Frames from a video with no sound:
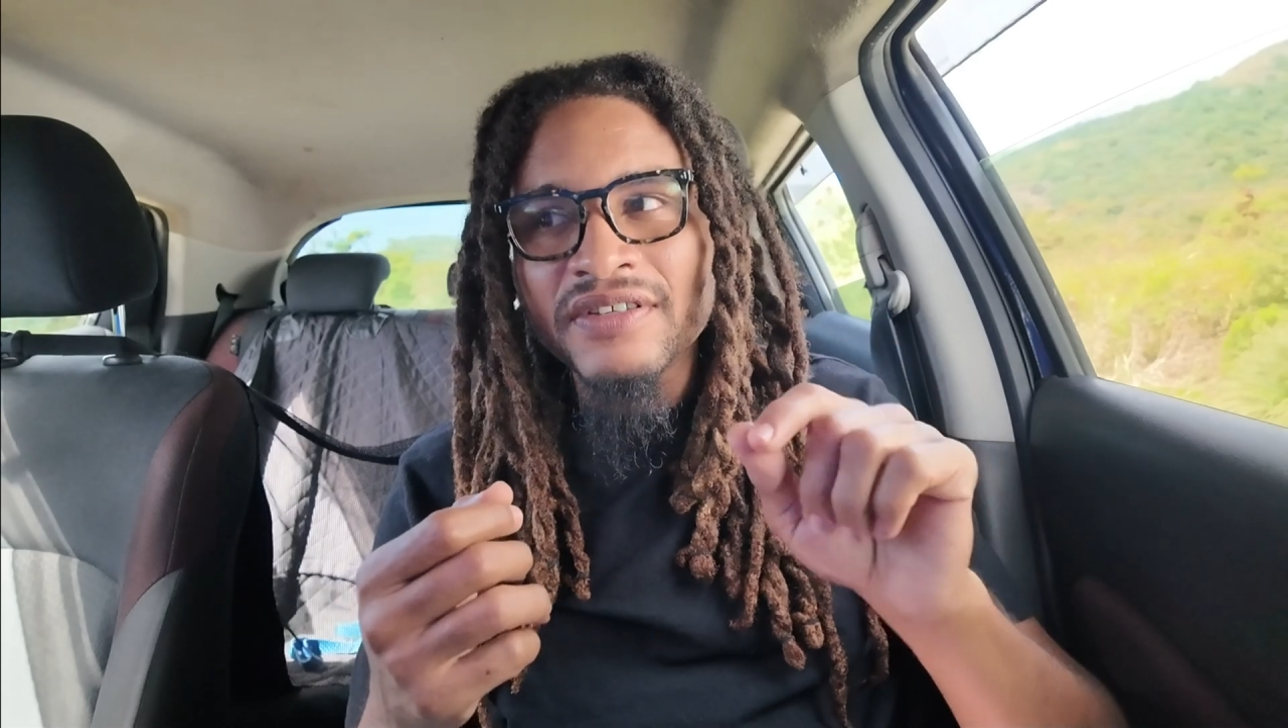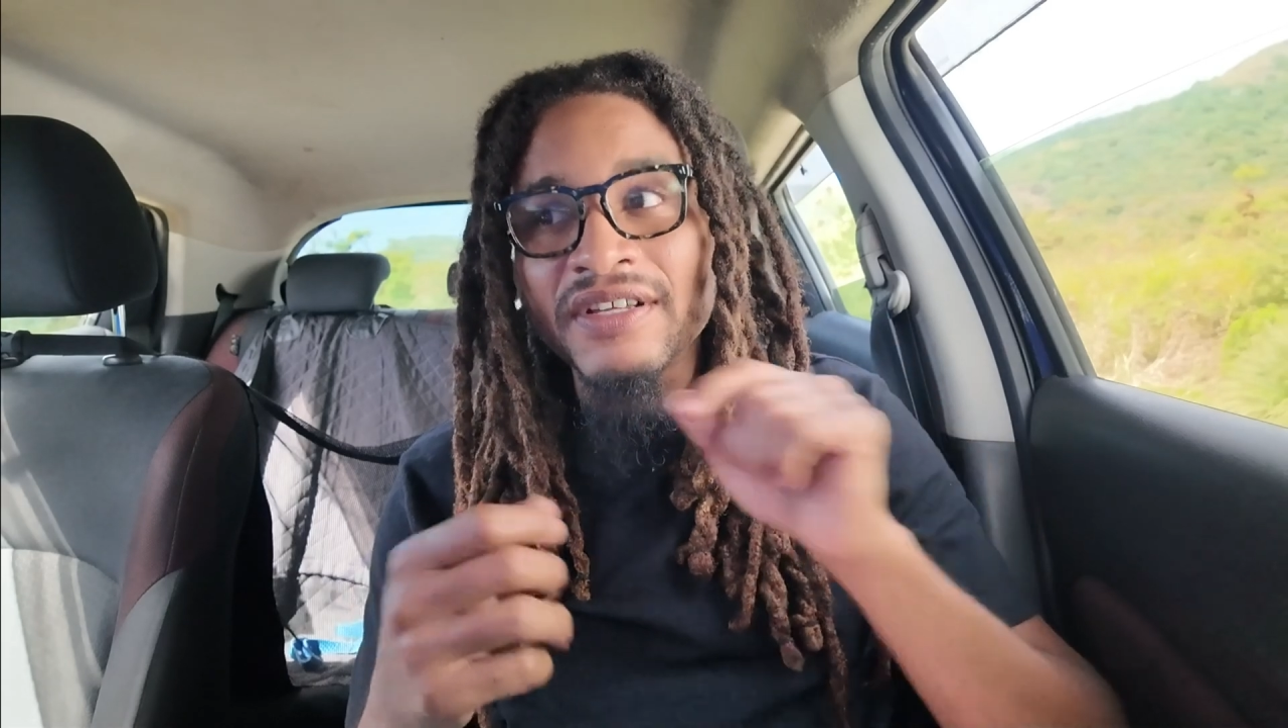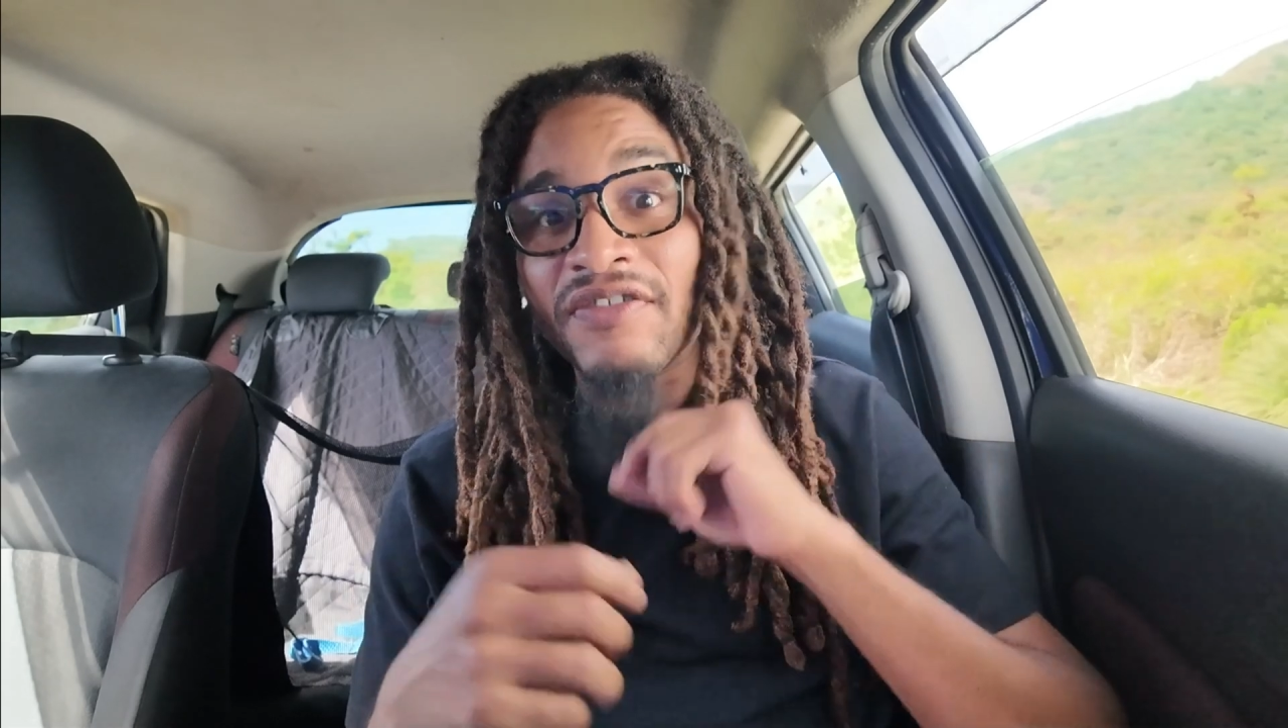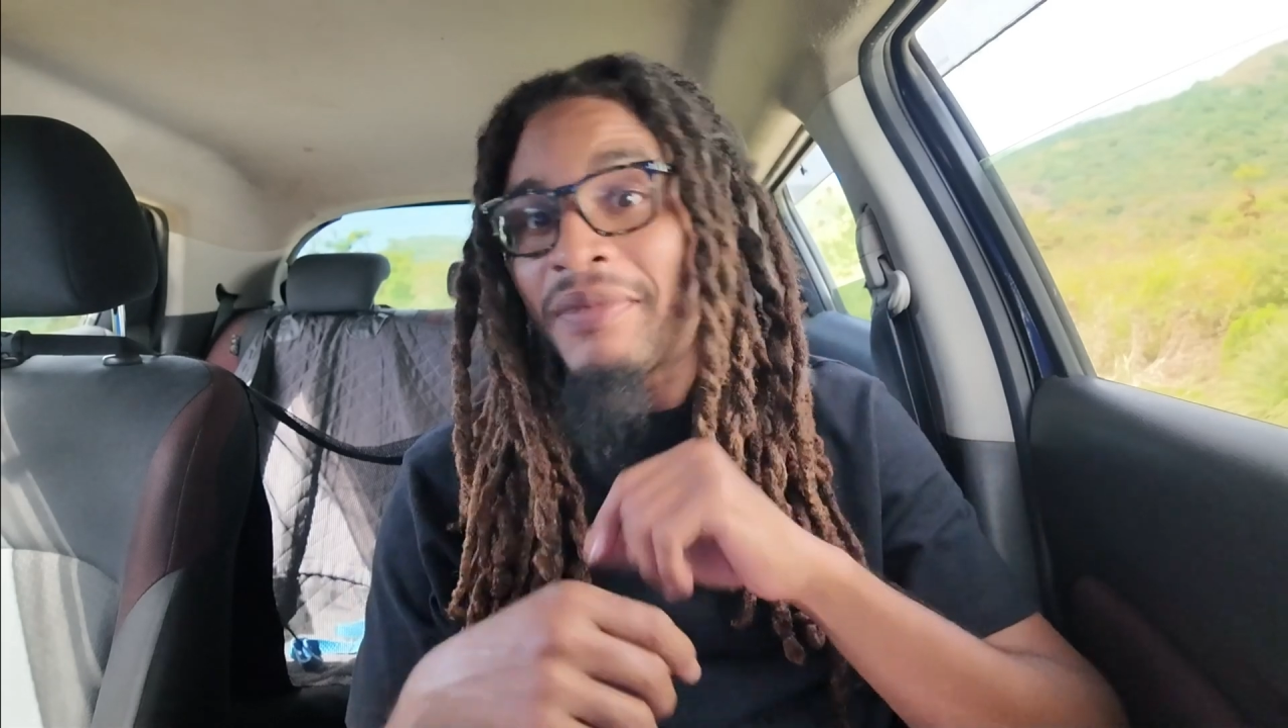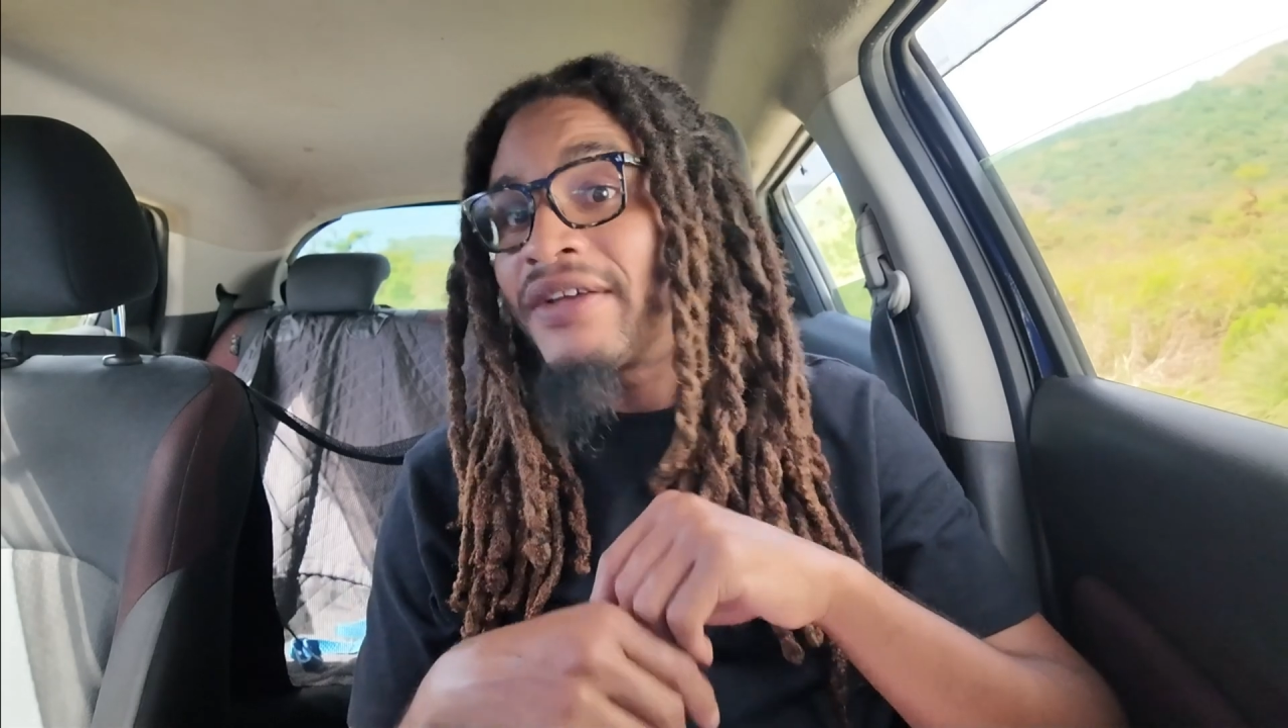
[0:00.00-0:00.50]

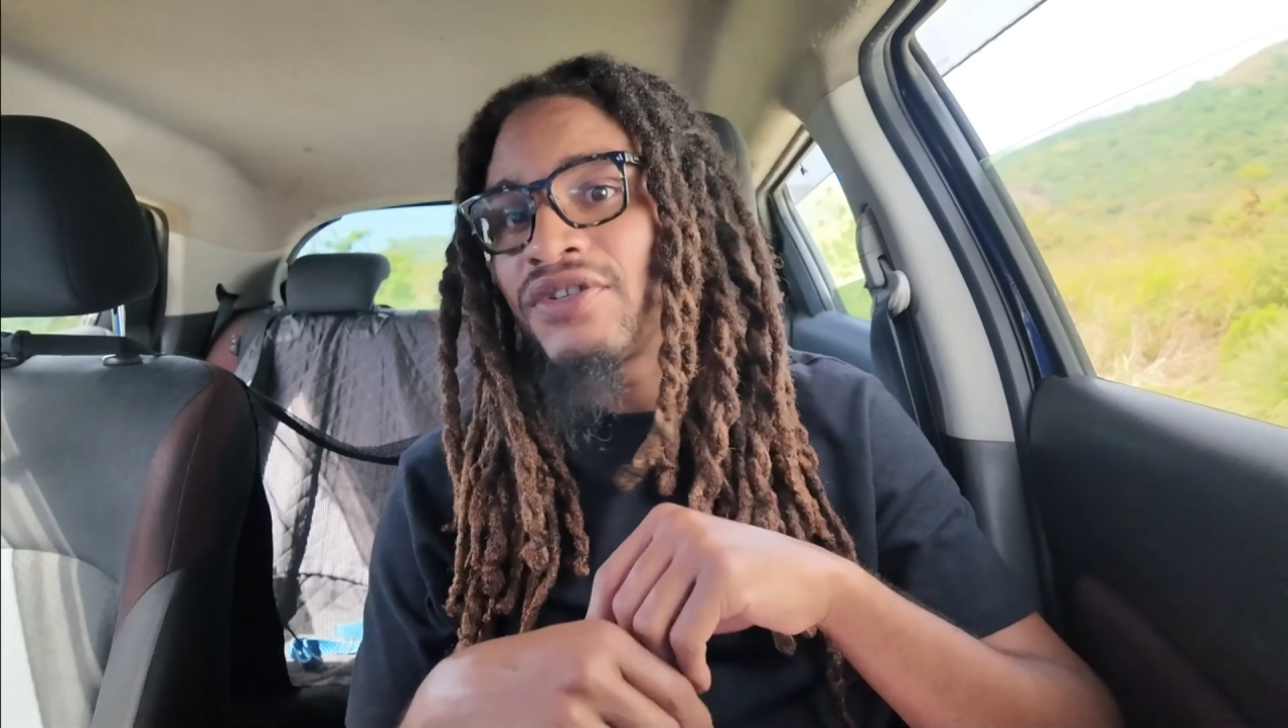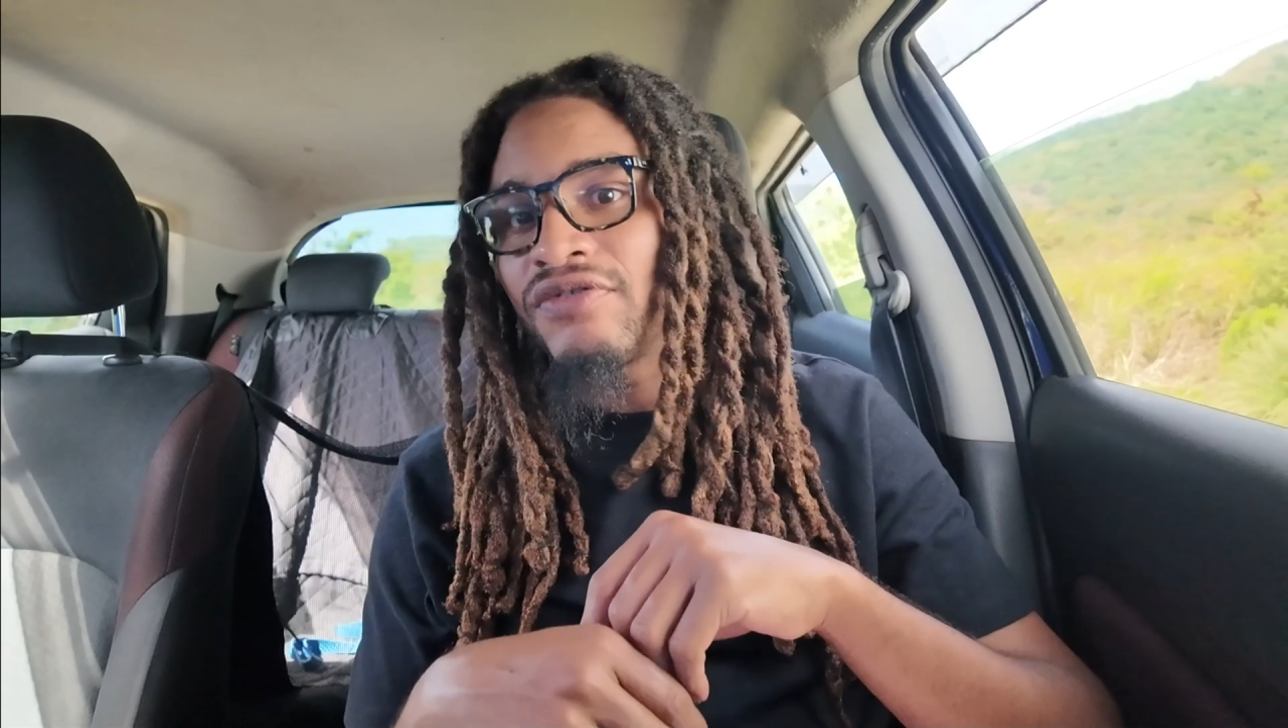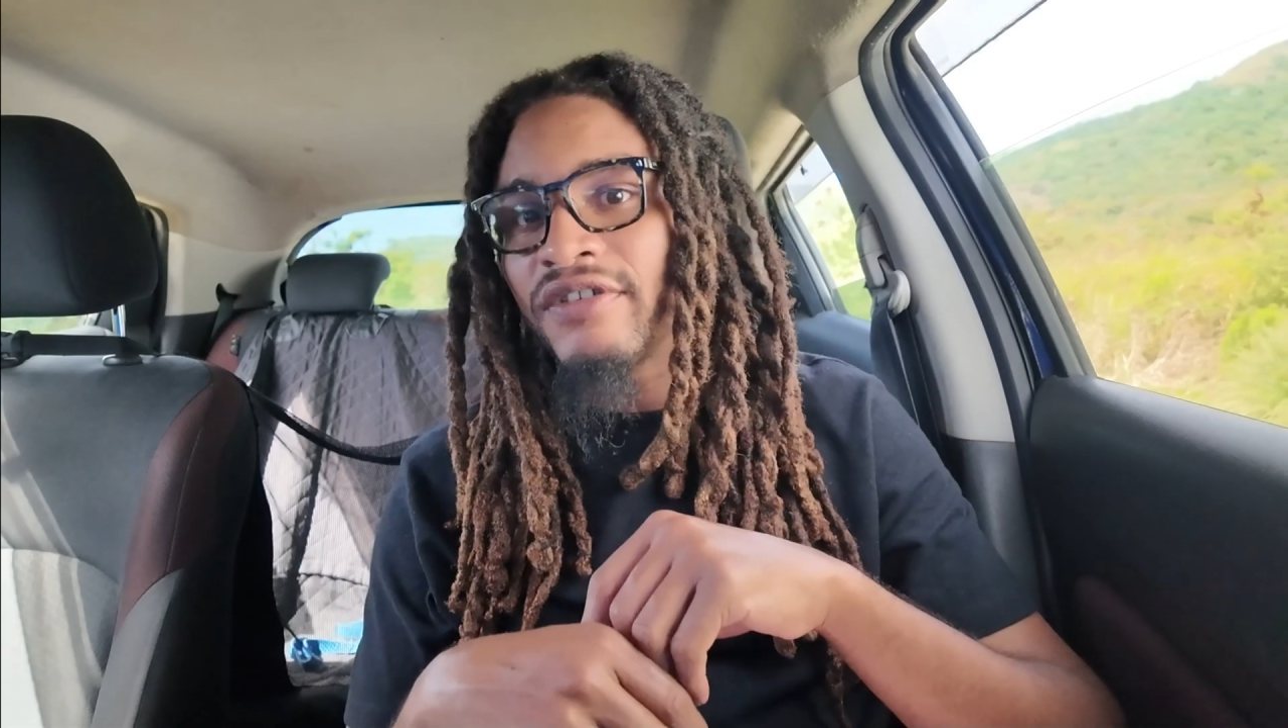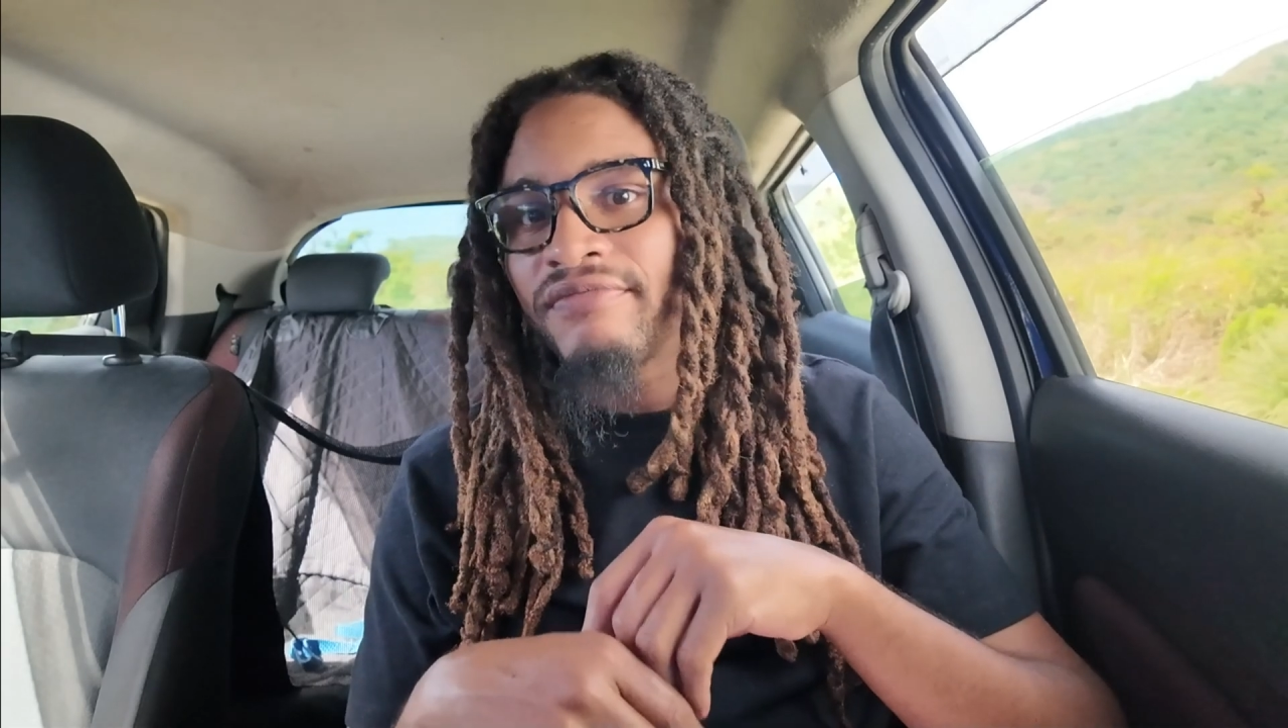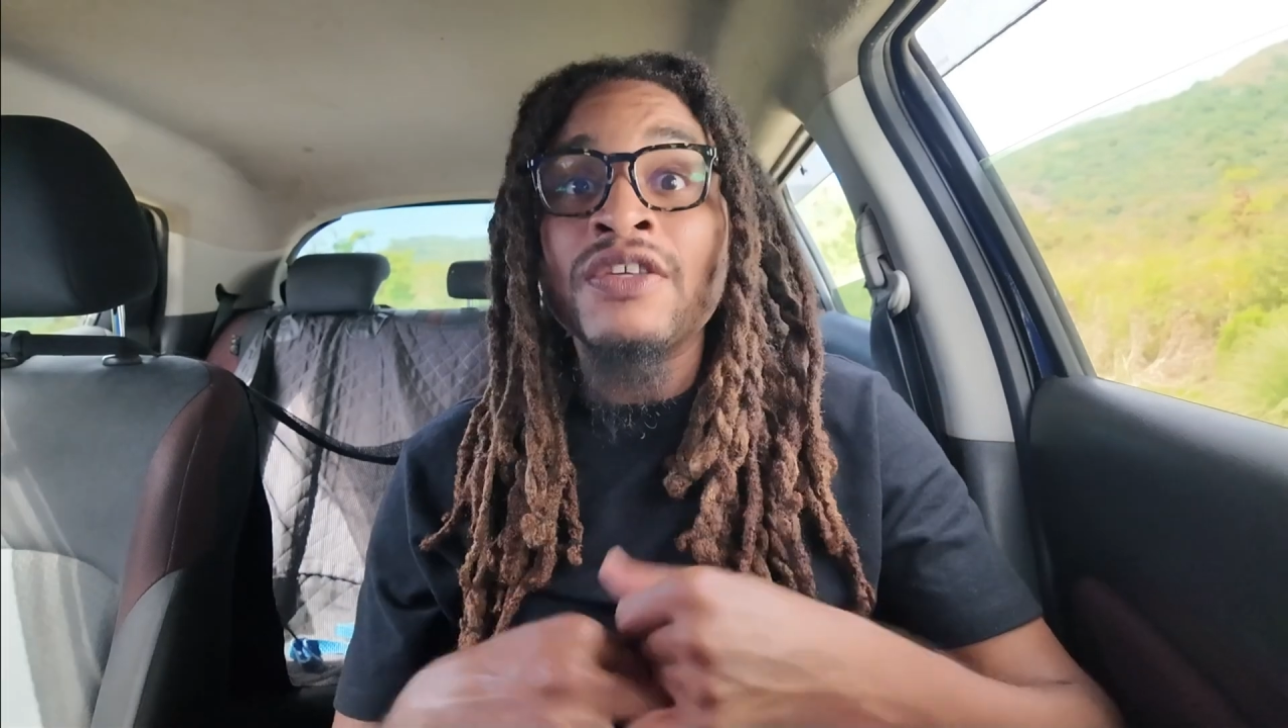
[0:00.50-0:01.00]
self-mastery.